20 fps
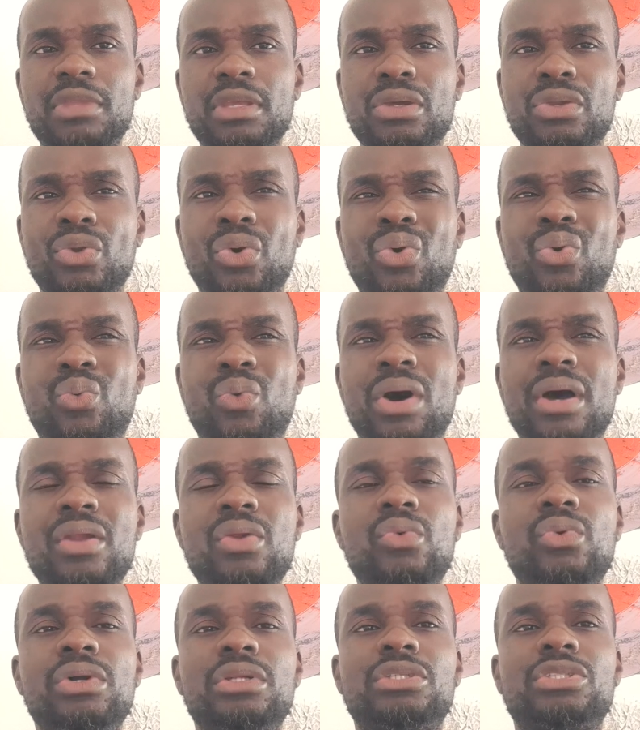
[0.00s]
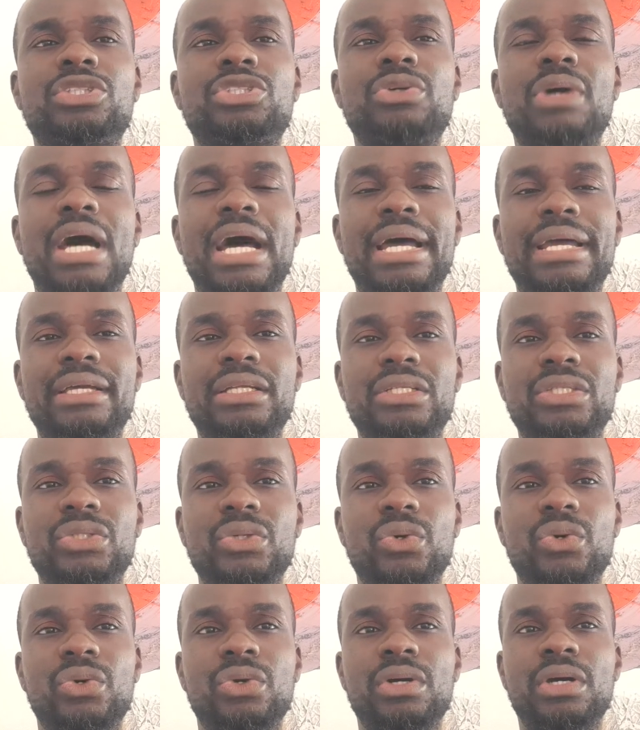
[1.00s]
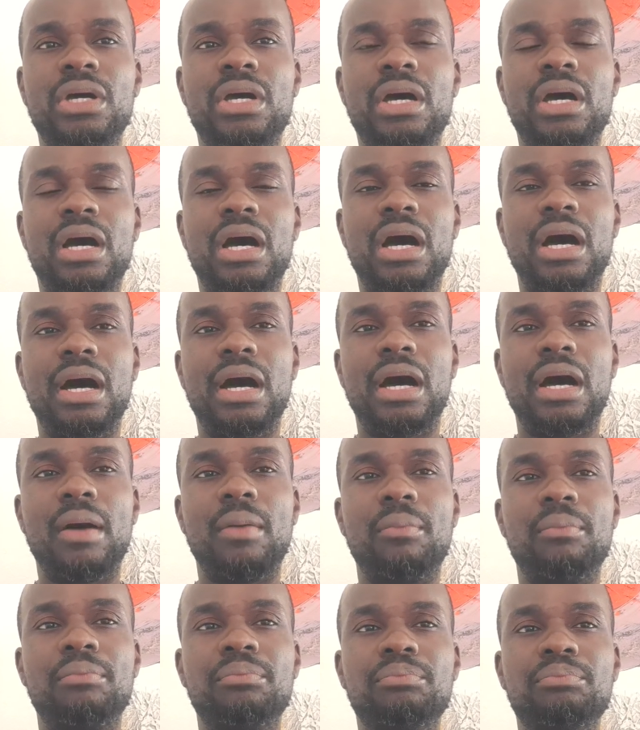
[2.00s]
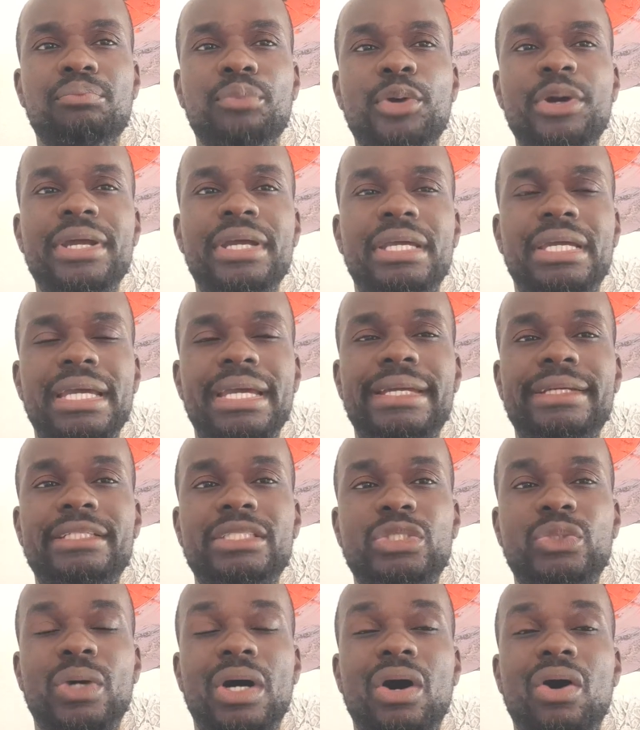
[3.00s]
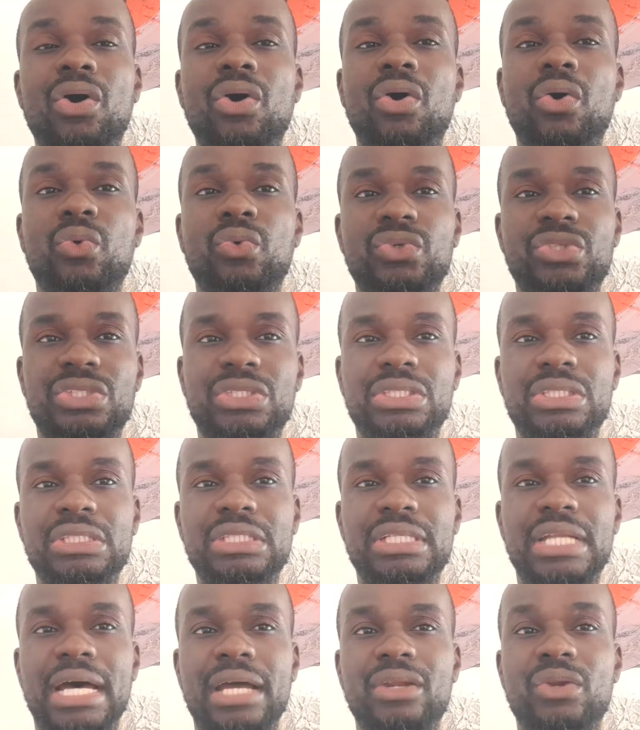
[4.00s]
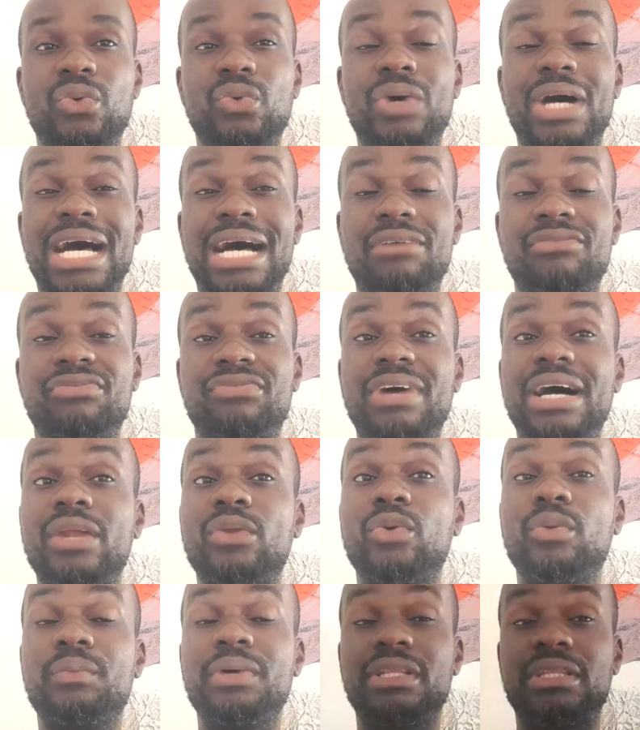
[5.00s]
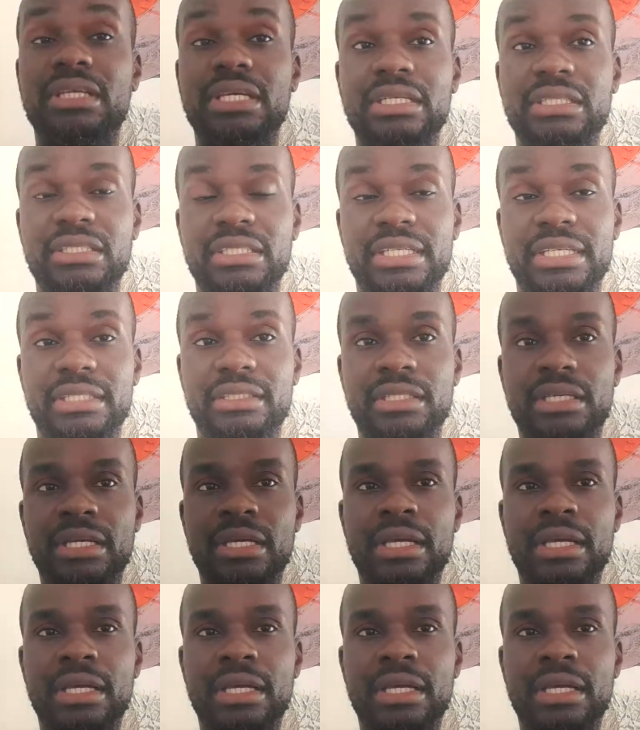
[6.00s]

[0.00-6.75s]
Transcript: no one will try to um, break into a house that don't have valuable things in it.